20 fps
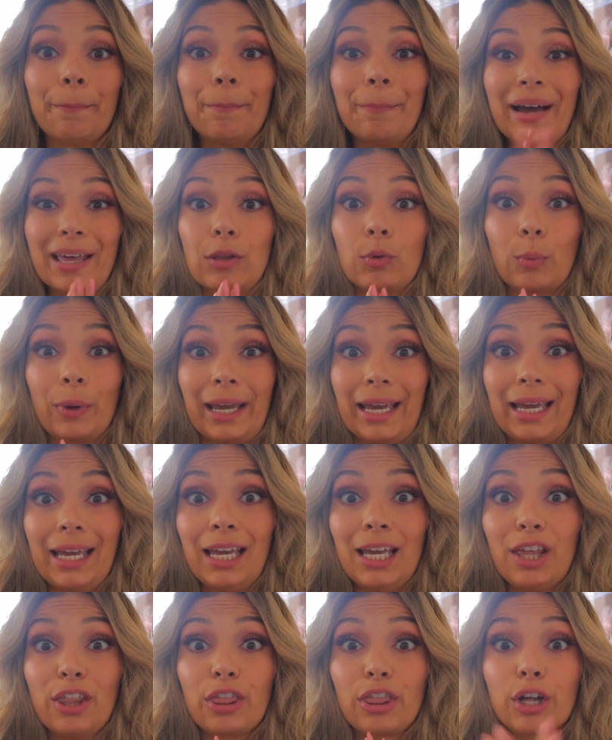By the
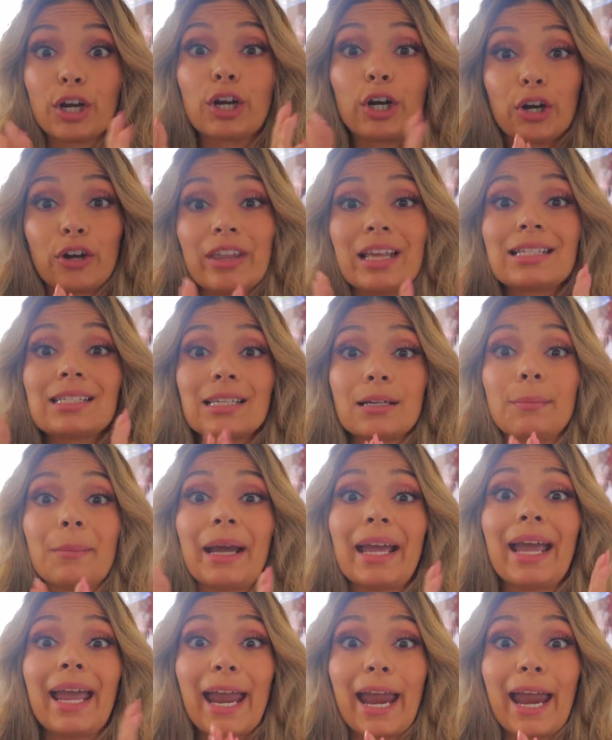way, the girl that did my